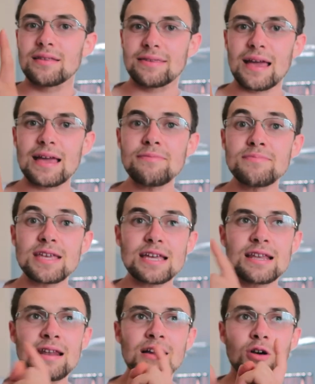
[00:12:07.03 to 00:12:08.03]
They
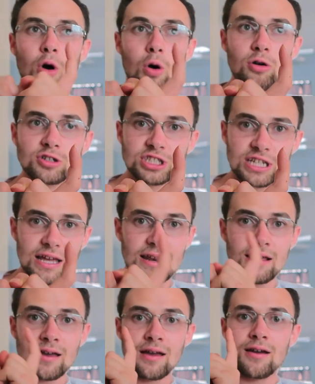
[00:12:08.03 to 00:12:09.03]
mean caution.